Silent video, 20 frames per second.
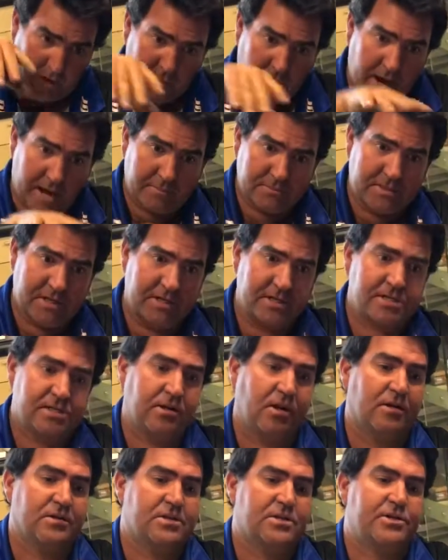arm's going to
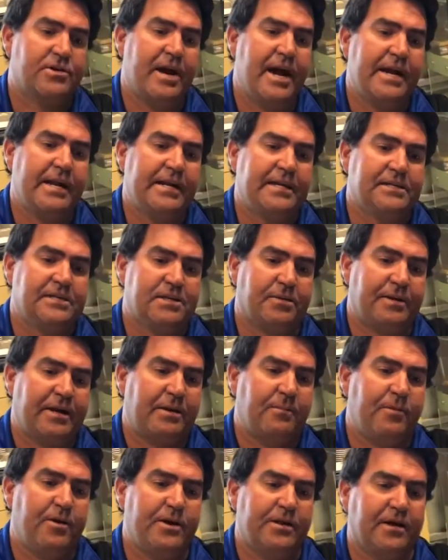slot straight in, so we
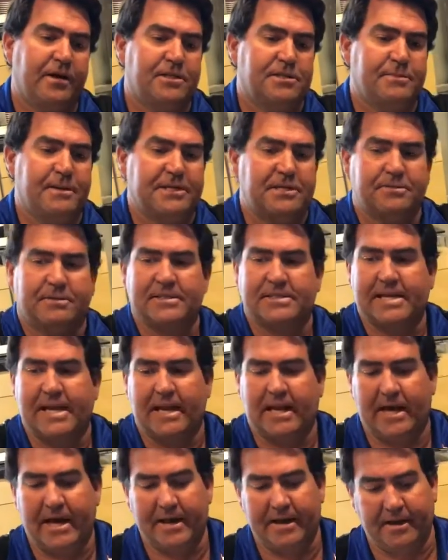can work those measurements
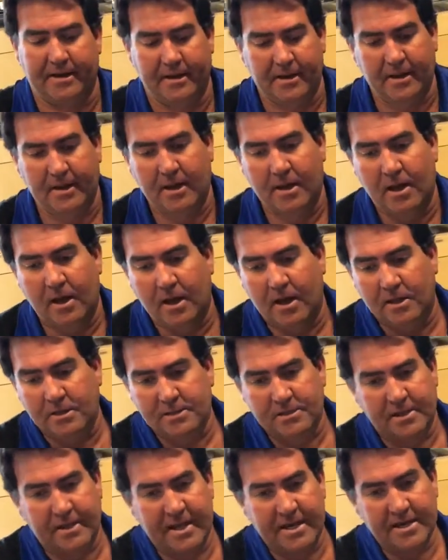out later.
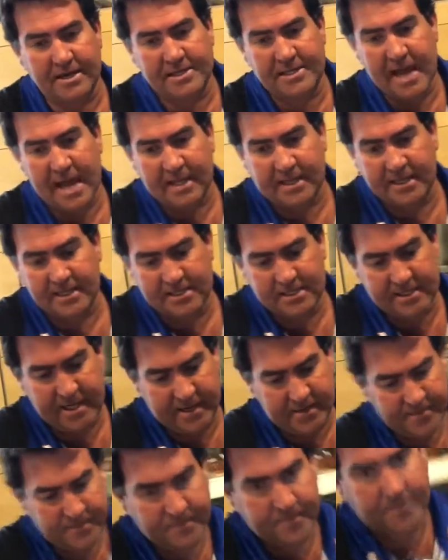So then you tack this
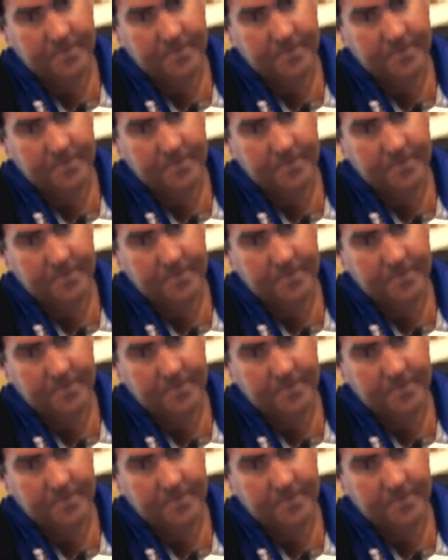in,